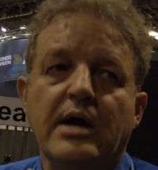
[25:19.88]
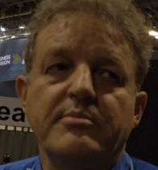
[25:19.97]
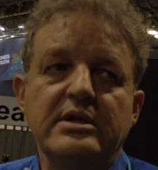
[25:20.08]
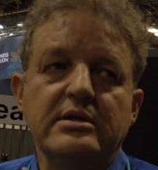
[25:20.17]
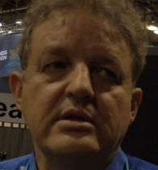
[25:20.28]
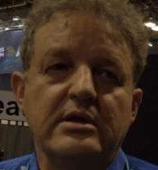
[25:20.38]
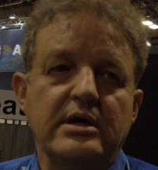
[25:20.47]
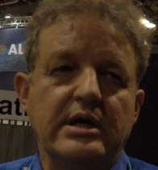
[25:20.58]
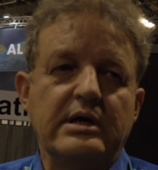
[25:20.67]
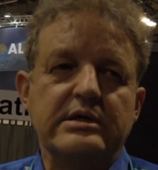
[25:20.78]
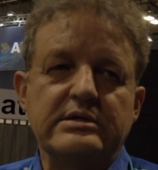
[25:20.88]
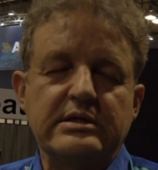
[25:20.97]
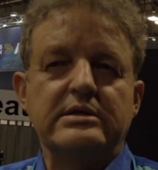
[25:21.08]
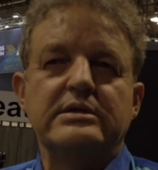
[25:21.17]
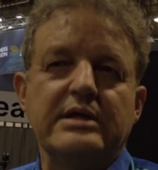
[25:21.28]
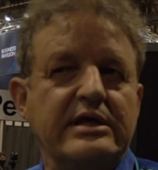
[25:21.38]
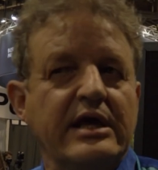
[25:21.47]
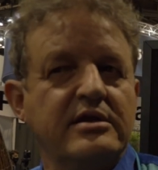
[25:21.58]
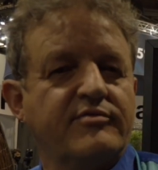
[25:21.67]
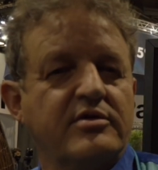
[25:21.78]
I mean,
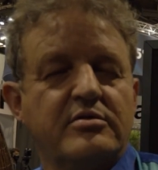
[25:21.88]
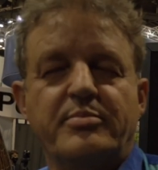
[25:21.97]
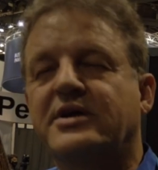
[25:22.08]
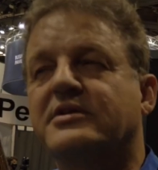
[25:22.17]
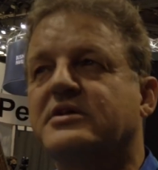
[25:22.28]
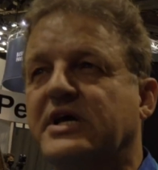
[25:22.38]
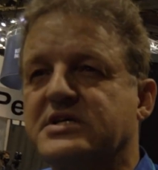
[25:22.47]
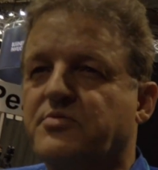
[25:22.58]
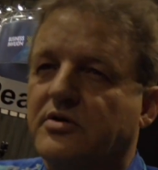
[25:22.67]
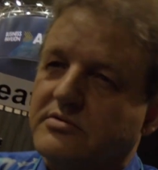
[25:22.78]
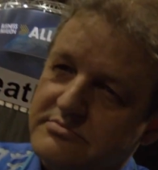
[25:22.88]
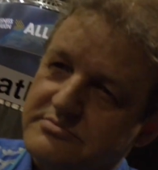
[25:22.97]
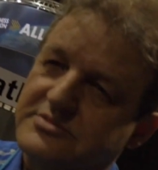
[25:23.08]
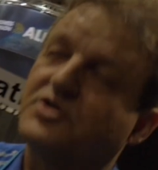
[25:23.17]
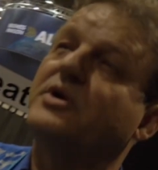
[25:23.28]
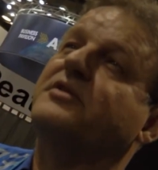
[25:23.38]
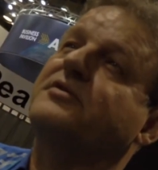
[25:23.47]
again, if you look back in the textbook 20,